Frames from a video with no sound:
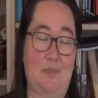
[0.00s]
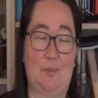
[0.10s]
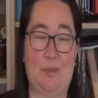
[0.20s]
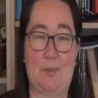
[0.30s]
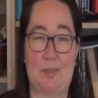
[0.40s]

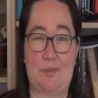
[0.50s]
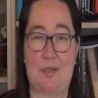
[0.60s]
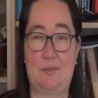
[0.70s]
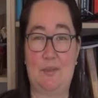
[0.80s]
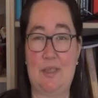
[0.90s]
we won't
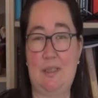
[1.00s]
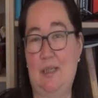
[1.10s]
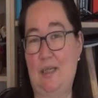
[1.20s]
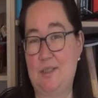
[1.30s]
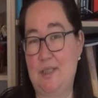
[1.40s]
know until
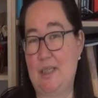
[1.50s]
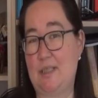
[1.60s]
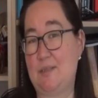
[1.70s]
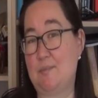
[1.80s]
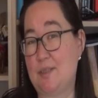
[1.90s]
I actually
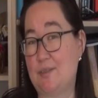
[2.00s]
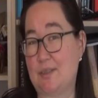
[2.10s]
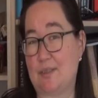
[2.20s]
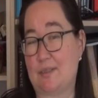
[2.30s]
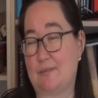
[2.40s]
got some
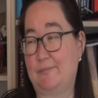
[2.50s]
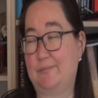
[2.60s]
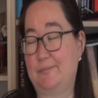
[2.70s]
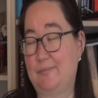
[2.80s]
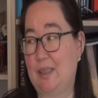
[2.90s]
sewing done.
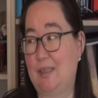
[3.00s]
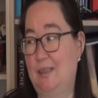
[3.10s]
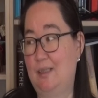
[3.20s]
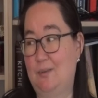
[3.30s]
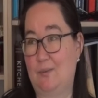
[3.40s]

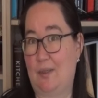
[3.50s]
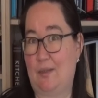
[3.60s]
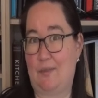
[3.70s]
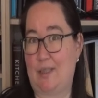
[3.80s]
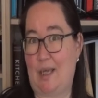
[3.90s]

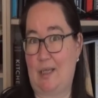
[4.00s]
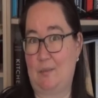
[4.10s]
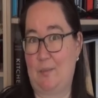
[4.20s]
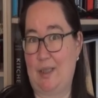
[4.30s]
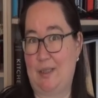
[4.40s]
Whenever
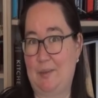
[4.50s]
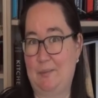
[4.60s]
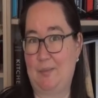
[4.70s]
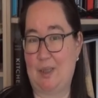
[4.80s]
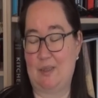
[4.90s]
that'll be,
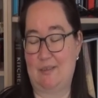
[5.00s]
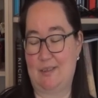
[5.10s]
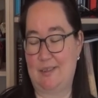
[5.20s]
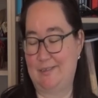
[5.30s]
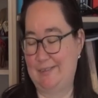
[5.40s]

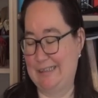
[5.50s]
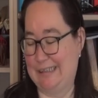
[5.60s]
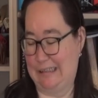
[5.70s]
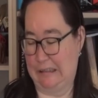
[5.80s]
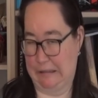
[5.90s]
because
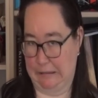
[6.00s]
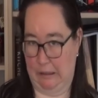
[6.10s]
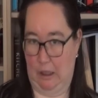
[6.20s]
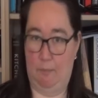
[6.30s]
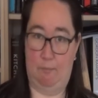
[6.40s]

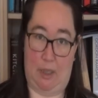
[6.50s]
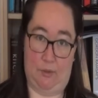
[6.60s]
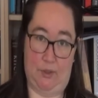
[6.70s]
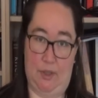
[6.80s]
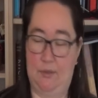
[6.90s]

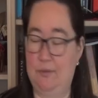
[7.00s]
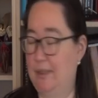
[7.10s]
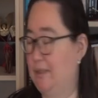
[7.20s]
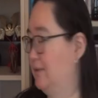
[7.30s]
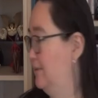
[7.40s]
mojo and